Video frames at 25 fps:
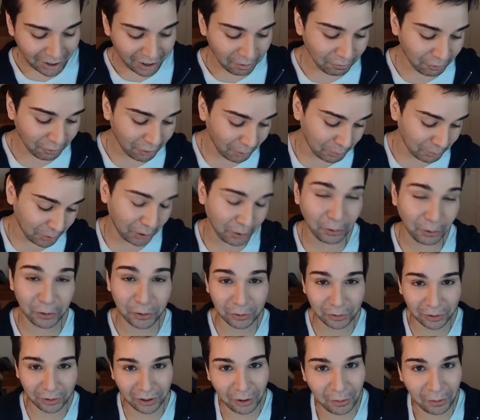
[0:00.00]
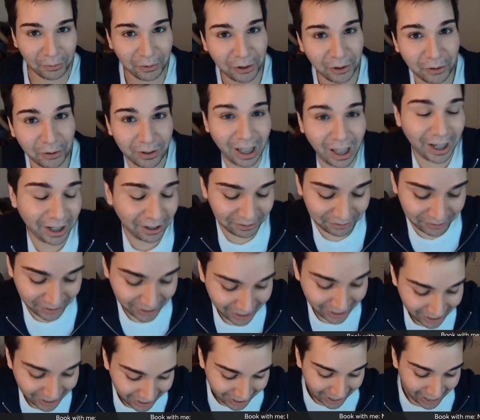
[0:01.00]
from your life,
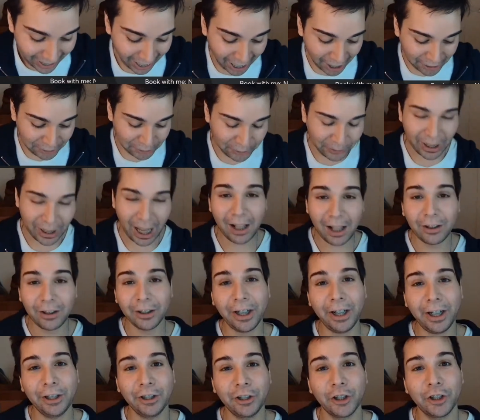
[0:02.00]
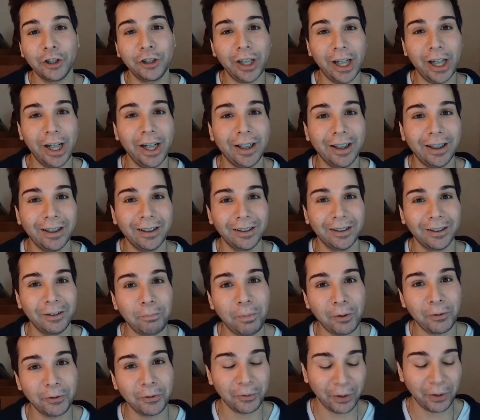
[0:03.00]
and you're not looking to shake the
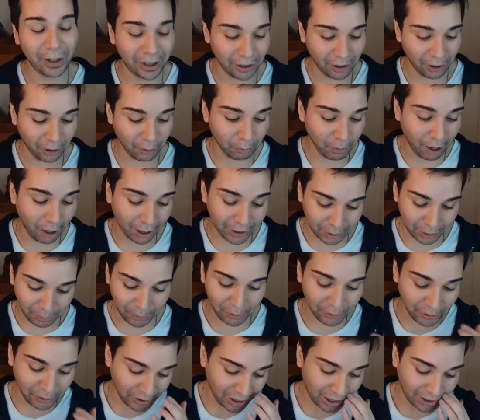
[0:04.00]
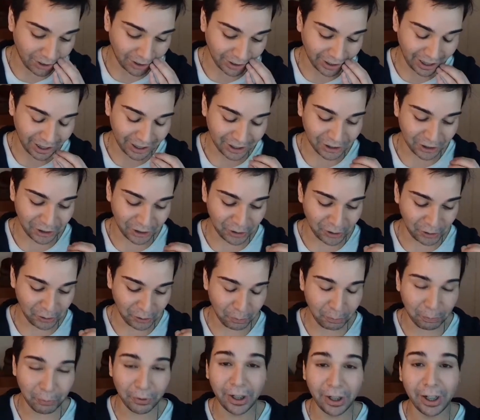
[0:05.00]
boat, right, or rock the boat. You're not looking to
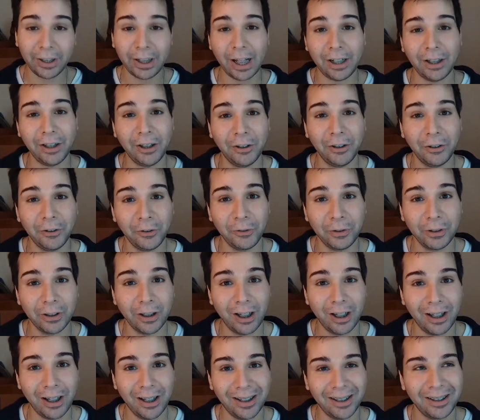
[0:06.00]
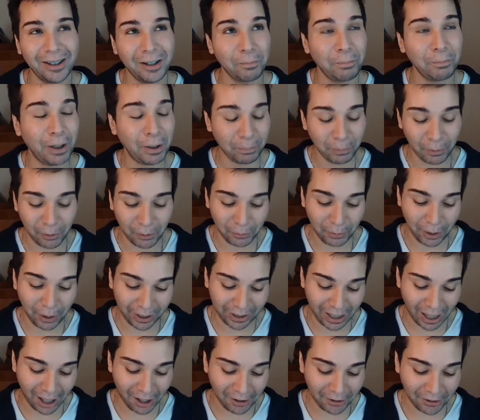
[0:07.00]
bring in any new people right
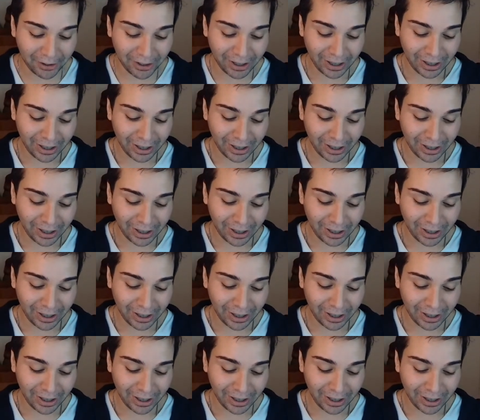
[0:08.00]
now.